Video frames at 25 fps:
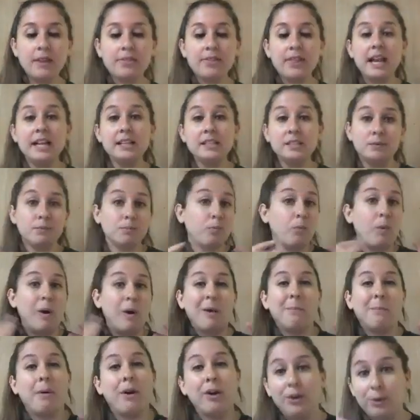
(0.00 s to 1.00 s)
that's what
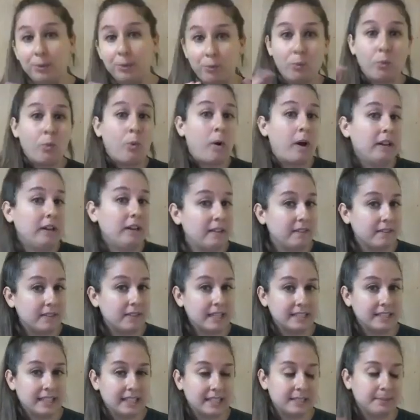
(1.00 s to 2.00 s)
part one of
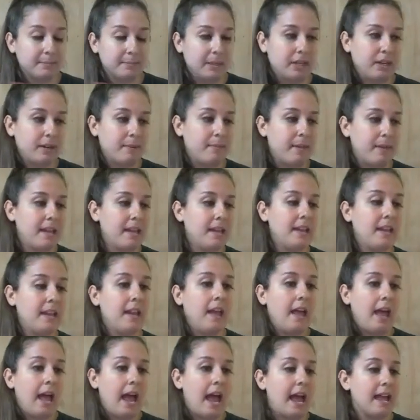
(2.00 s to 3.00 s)
this experiment.
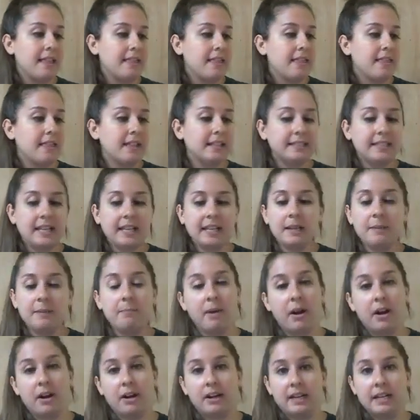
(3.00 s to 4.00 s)
And then the second
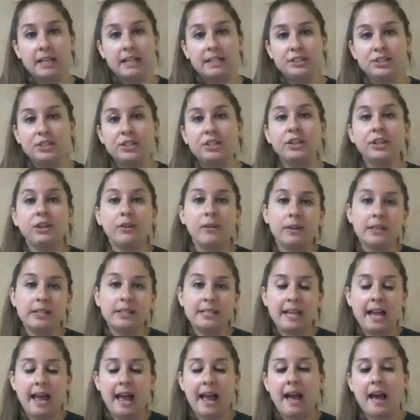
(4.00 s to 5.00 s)
part is you're going
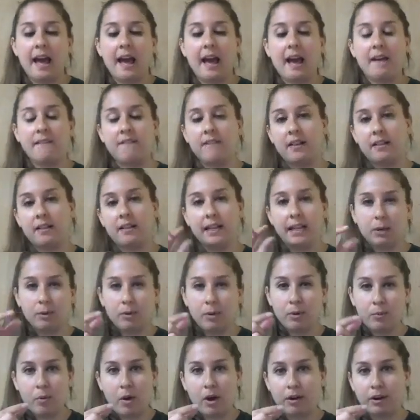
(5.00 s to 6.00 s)
to have
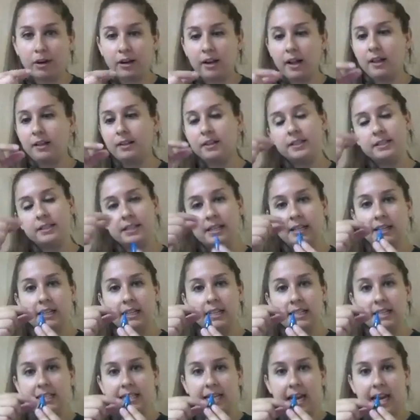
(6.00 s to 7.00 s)
liquid watercolors in a
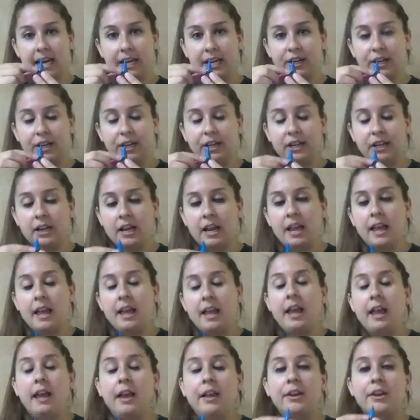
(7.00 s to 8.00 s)
container.
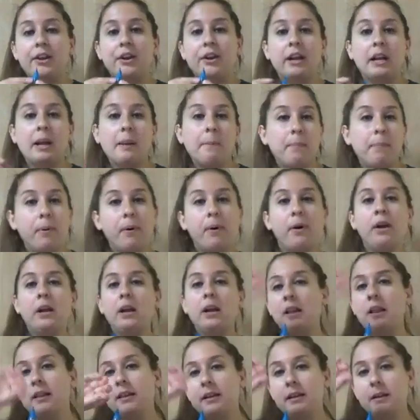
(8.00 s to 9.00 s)
You're going to put
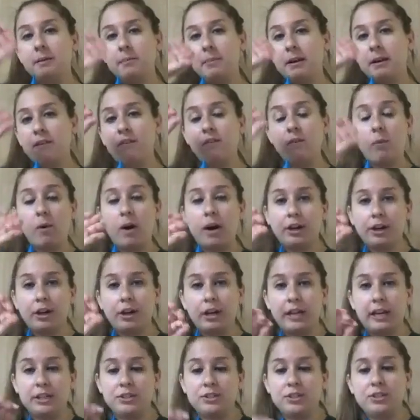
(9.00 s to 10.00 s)
a little bit of water
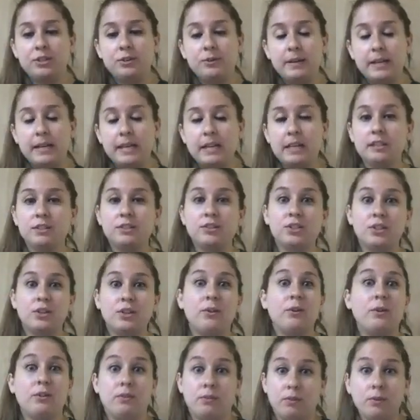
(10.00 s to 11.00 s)
into it, and
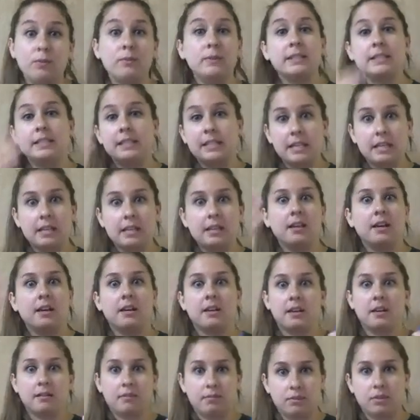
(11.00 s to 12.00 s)
so you see
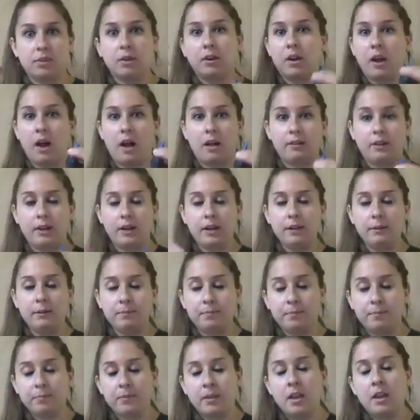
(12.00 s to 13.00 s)
the color.
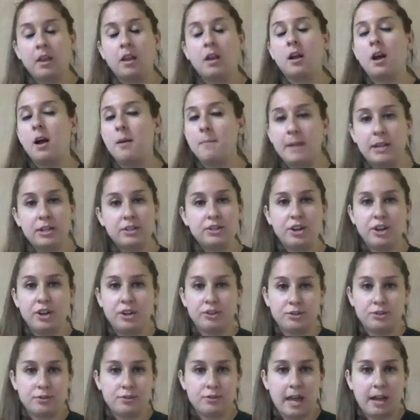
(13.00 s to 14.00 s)
I'll make sure
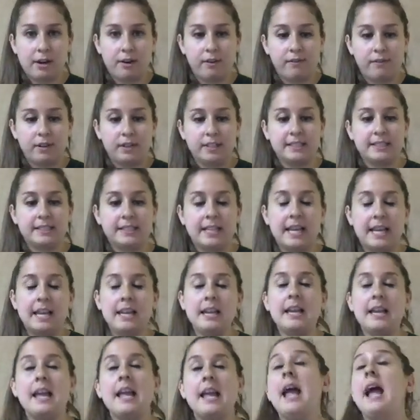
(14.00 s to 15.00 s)
you do that over a
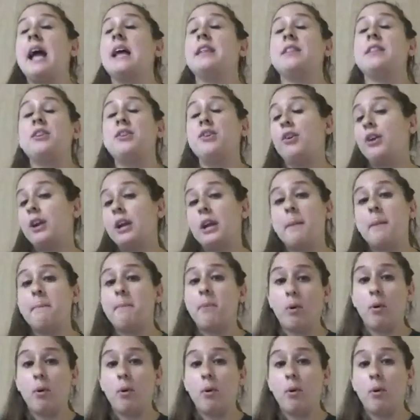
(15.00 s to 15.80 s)
sink, and then you're going to